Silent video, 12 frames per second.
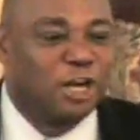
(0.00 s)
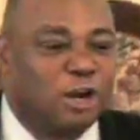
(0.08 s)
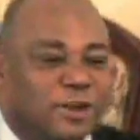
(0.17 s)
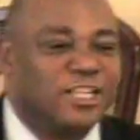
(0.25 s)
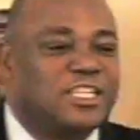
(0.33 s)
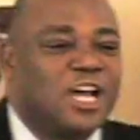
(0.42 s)

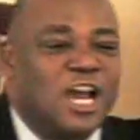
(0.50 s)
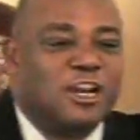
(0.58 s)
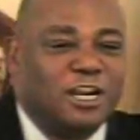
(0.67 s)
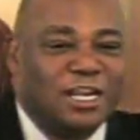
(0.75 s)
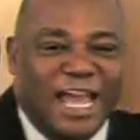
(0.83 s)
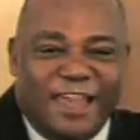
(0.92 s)
our
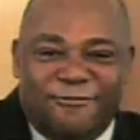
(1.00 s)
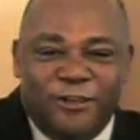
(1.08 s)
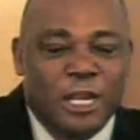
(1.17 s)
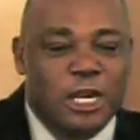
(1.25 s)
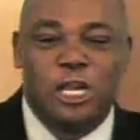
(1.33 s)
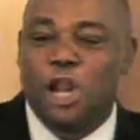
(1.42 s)
entire life
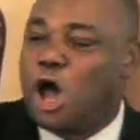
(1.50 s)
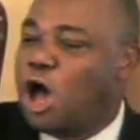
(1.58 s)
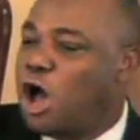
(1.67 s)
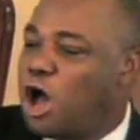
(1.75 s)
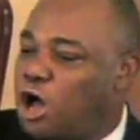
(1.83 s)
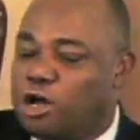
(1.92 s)

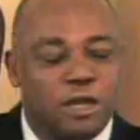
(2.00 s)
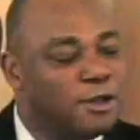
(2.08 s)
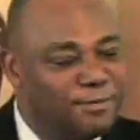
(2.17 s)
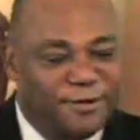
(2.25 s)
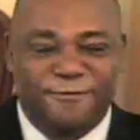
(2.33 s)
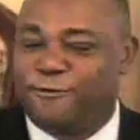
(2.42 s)
long
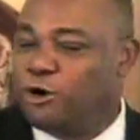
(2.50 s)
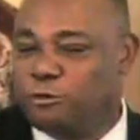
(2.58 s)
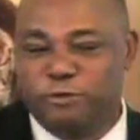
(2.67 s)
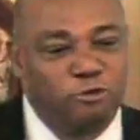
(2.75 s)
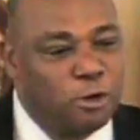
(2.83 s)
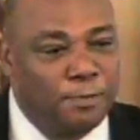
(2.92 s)
before
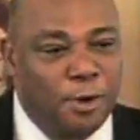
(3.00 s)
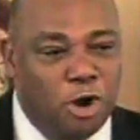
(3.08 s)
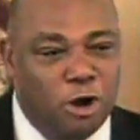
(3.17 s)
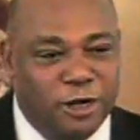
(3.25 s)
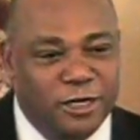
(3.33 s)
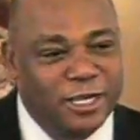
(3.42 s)
we were
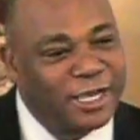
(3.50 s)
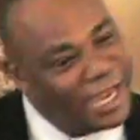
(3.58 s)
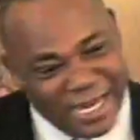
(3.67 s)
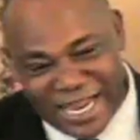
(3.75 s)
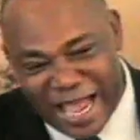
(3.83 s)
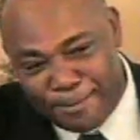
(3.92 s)
born.
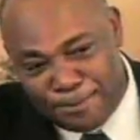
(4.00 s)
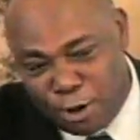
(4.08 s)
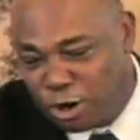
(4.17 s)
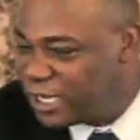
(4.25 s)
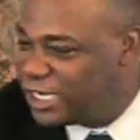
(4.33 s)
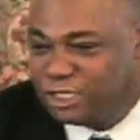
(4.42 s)
In that
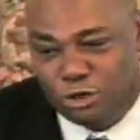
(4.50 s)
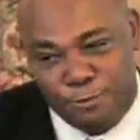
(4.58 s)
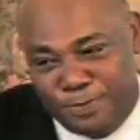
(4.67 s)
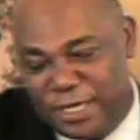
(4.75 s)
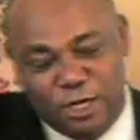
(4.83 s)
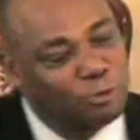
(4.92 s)
book, He knew
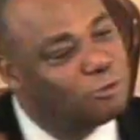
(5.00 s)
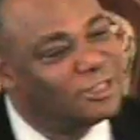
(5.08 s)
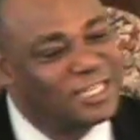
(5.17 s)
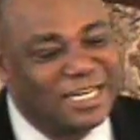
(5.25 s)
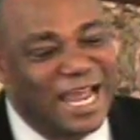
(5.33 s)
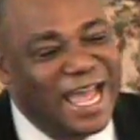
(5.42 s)
Peter would
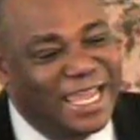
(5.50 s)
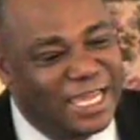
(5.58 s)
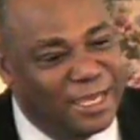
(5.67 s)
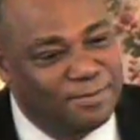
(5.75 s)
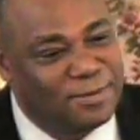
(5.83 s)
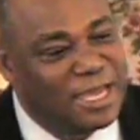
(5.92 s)
deny
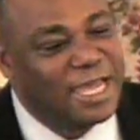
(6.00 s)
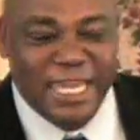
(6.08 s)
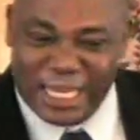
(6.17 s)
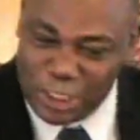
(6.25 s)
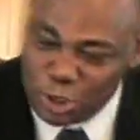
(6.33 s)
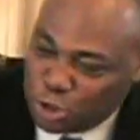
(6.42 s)
Him.
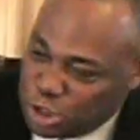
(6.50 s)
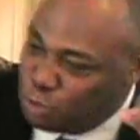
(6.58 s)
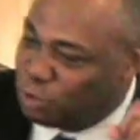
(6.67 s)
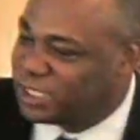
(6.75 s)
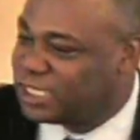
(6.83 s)
He knew you would